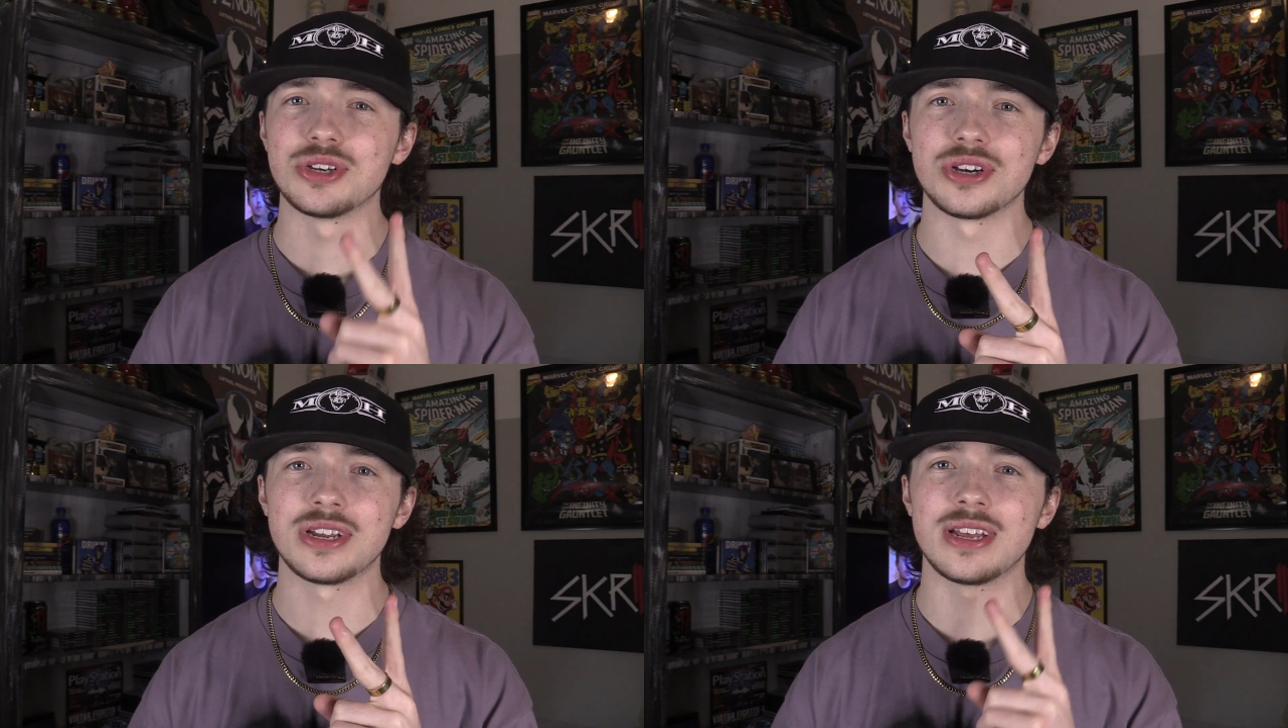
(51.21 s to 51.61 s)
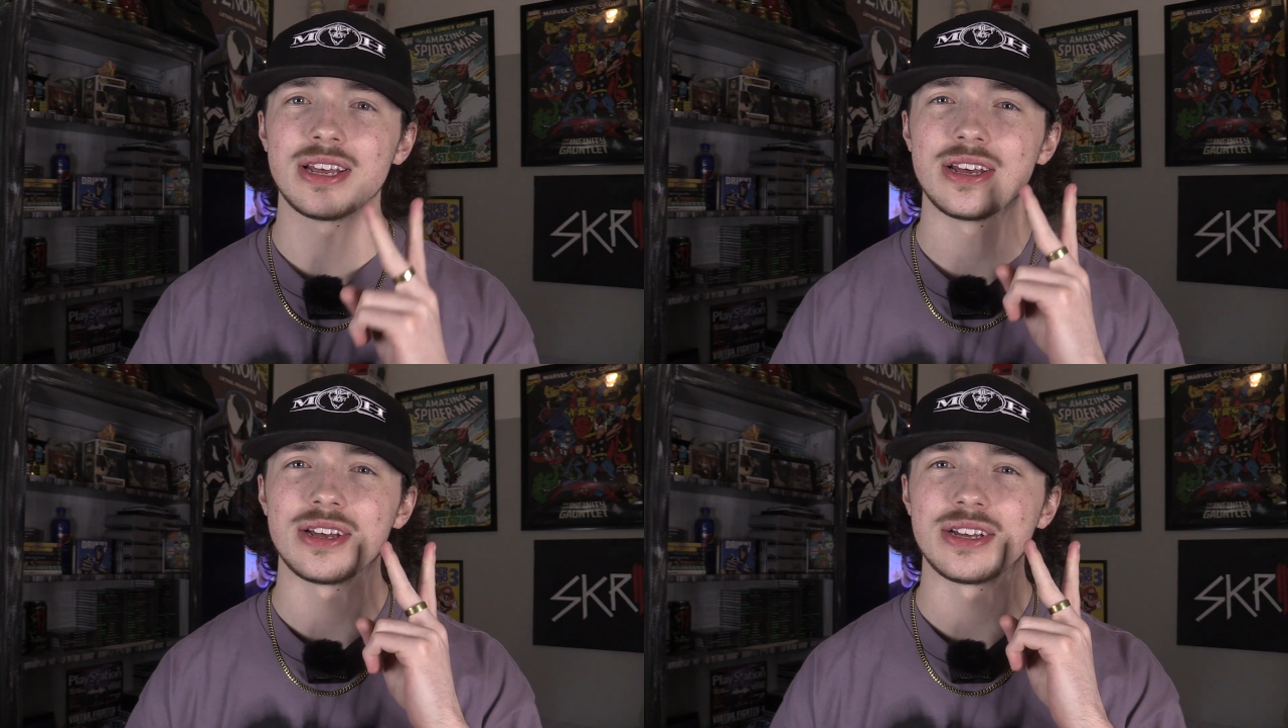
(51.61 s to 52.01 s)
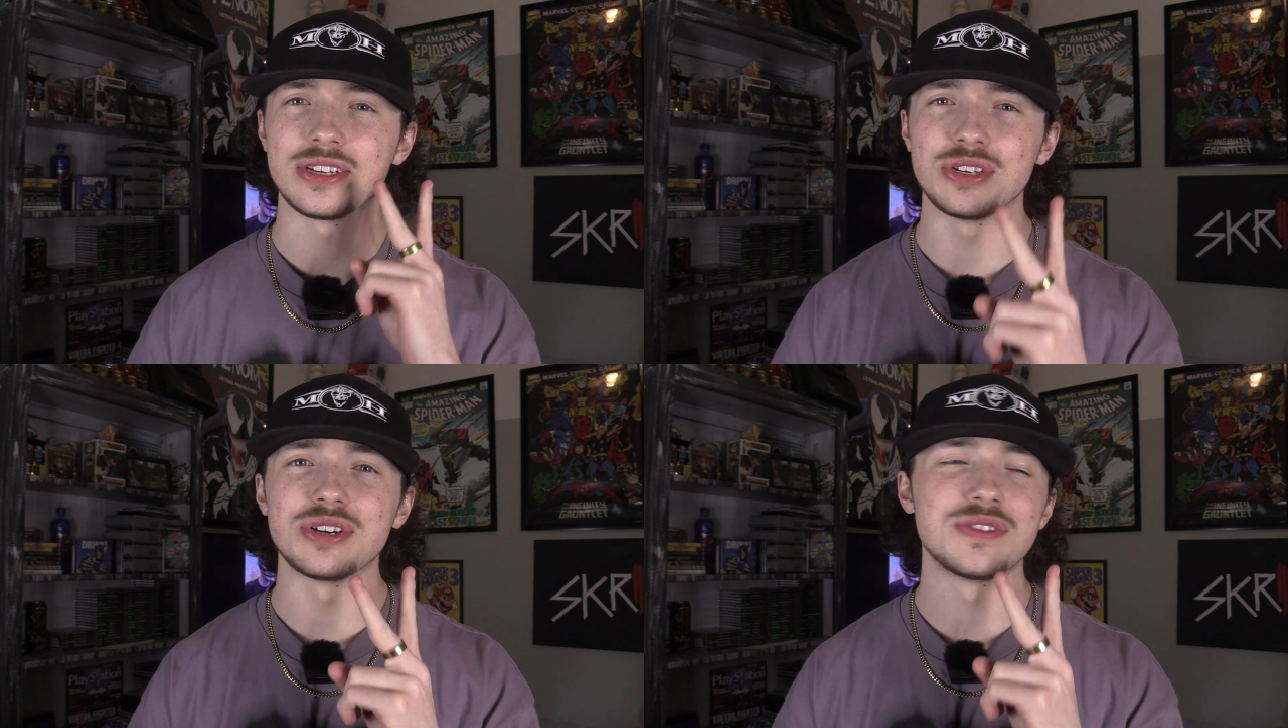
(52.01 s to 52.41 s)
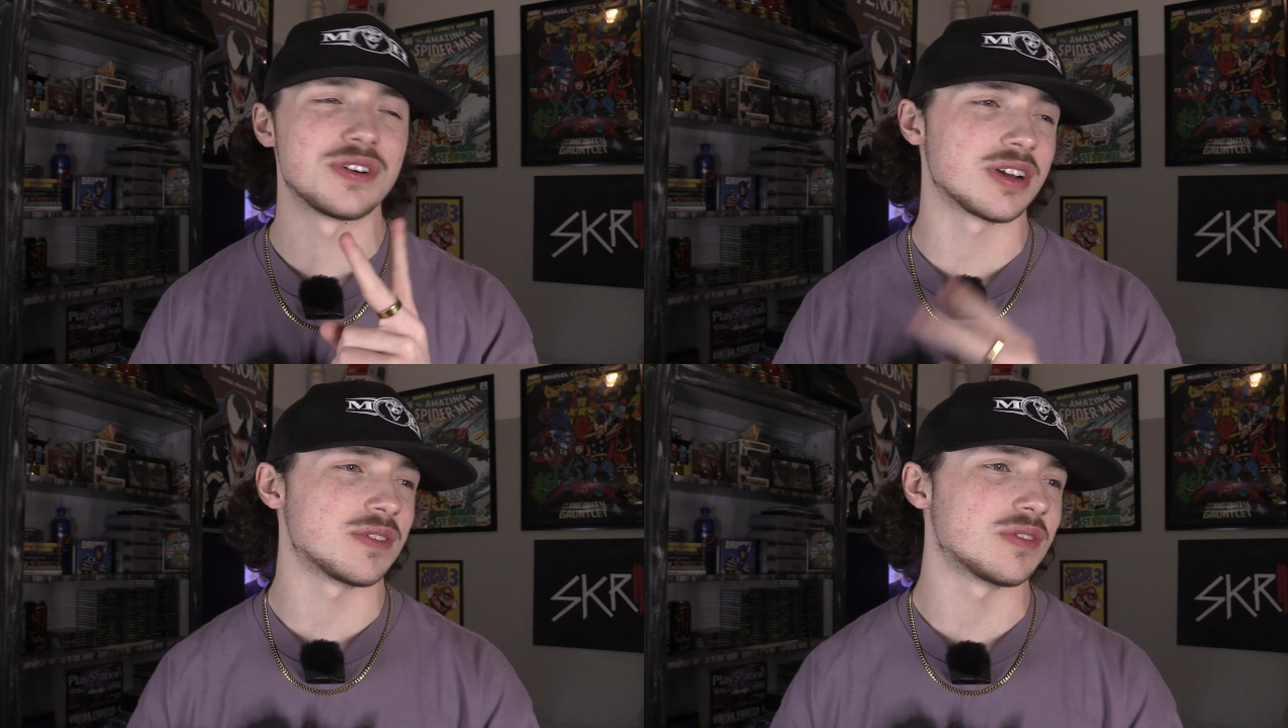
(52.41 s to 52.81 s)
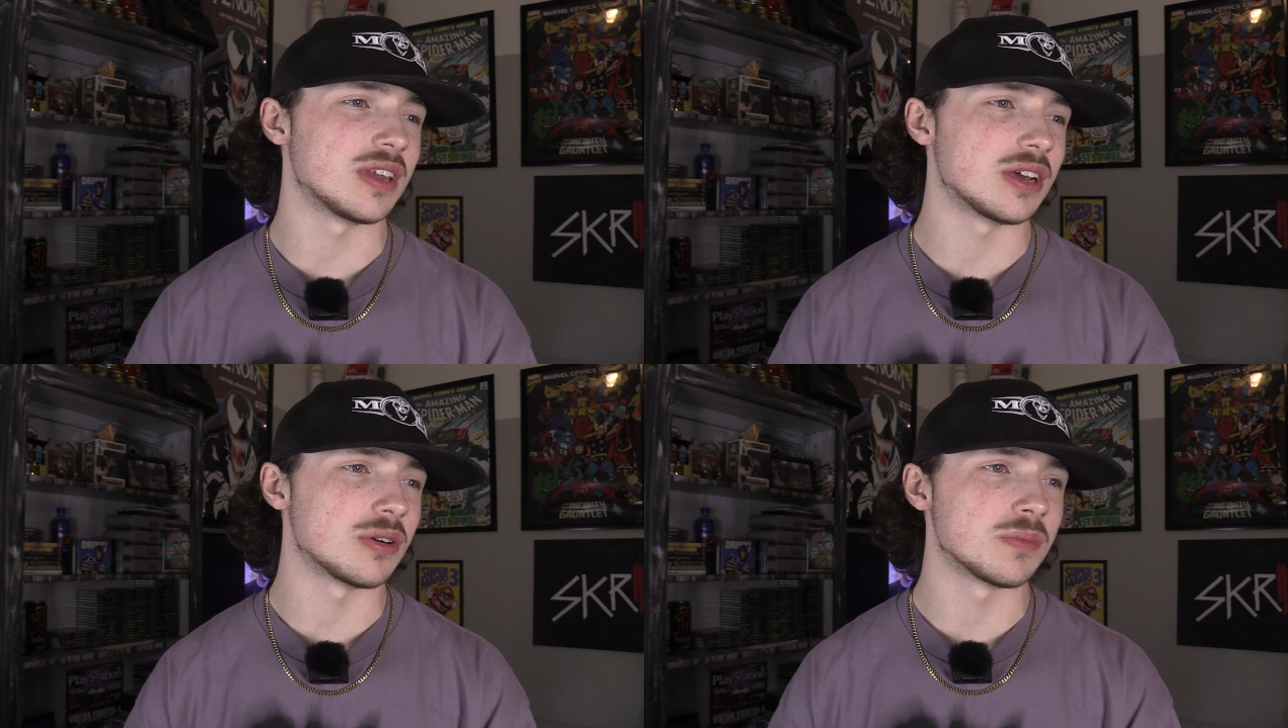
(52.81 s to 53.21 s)
good fucking
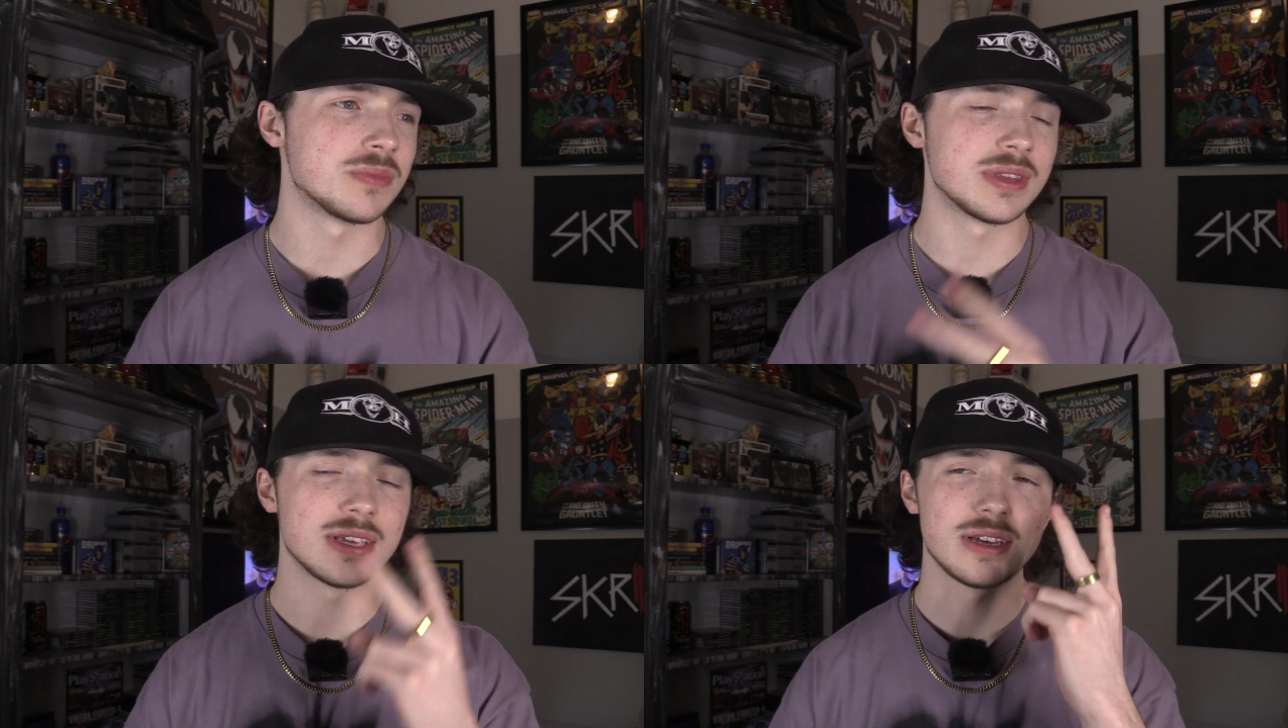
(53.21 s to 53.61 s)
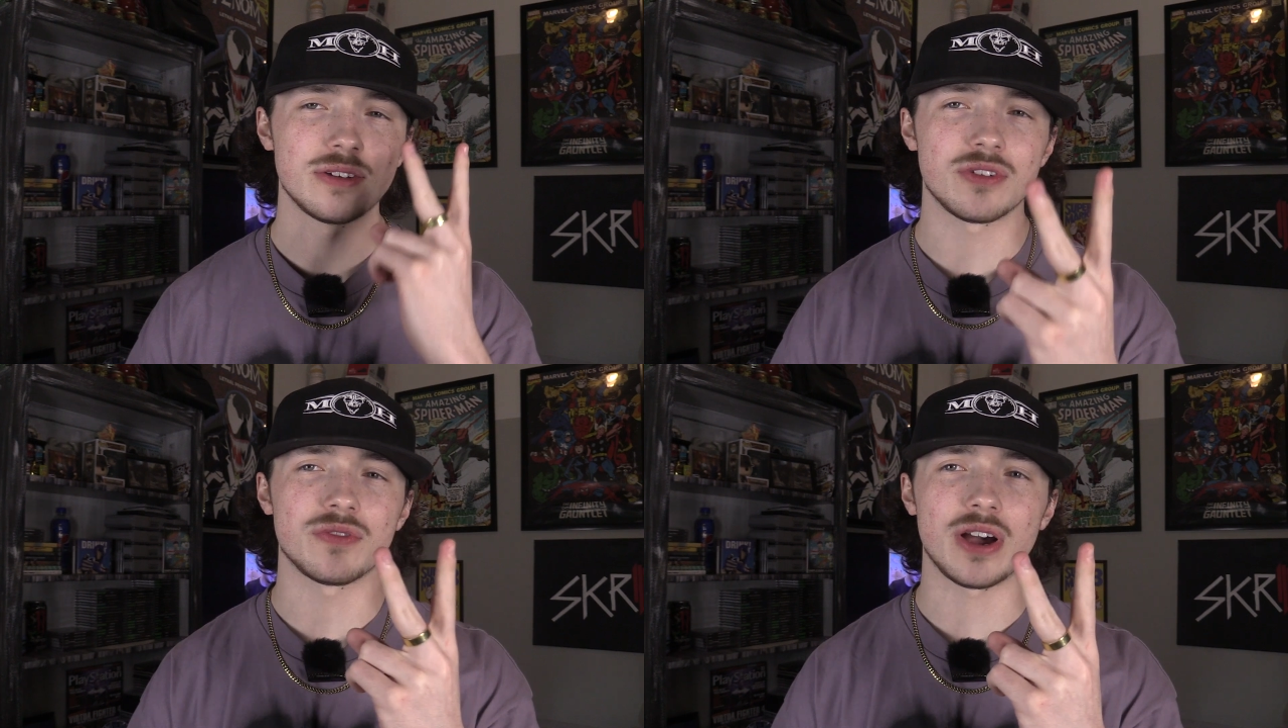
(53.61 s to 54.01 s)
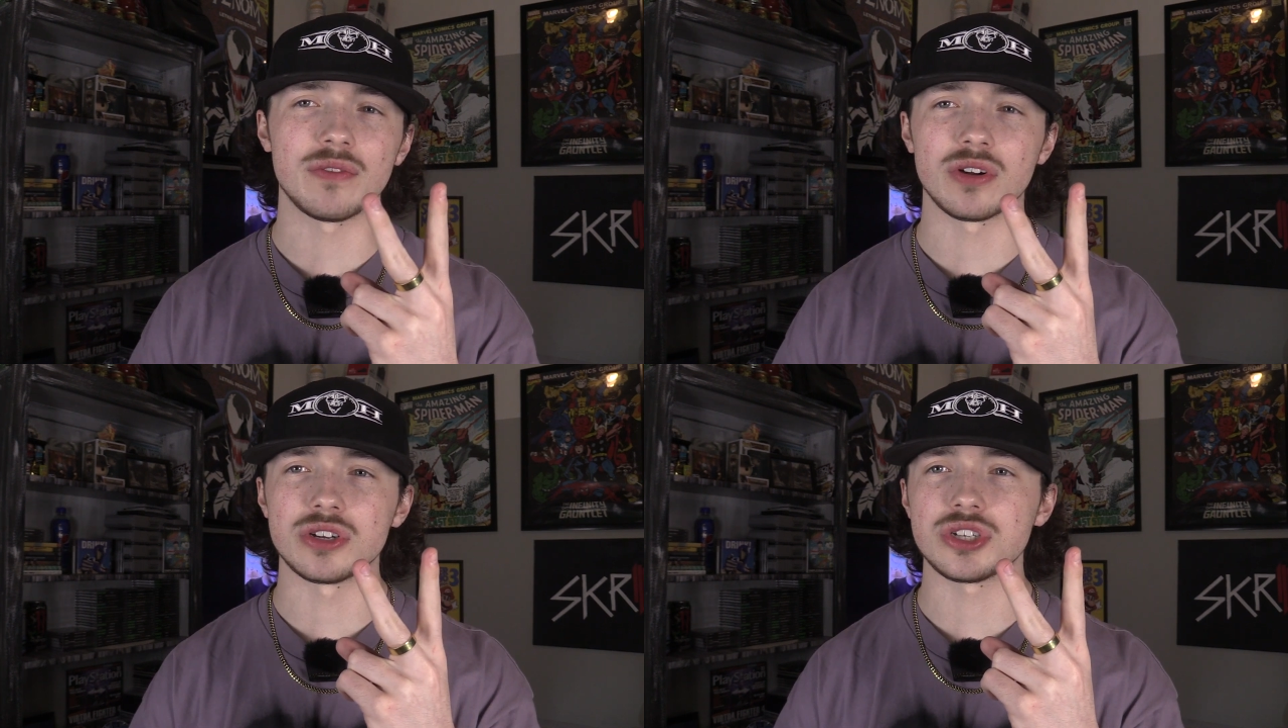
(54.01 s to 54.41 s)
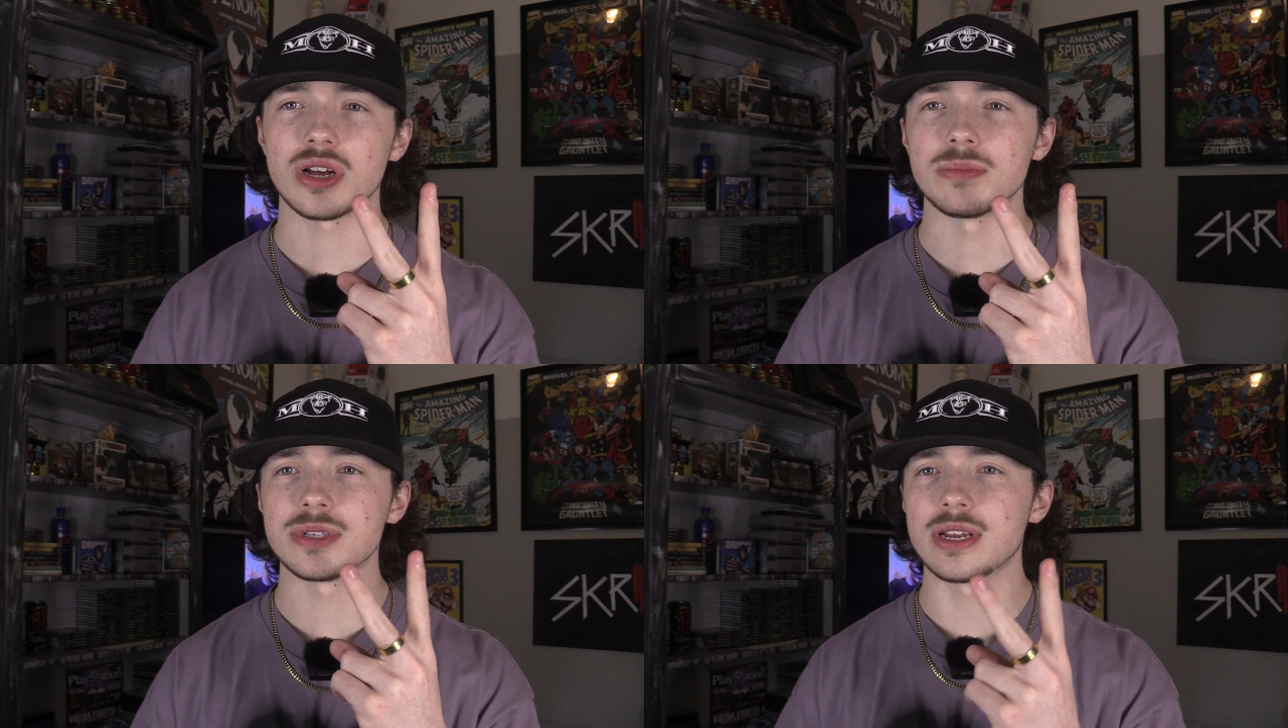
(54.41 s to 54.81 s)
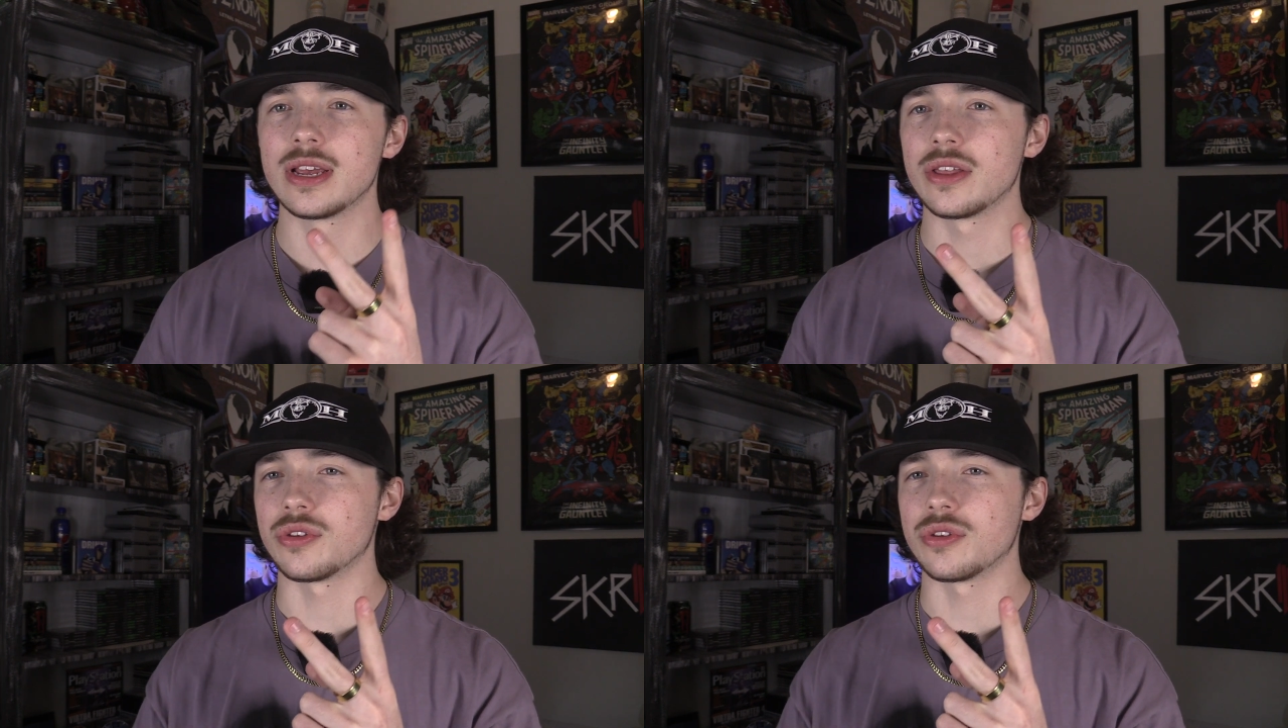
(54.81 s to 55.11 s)
video for 500 subs.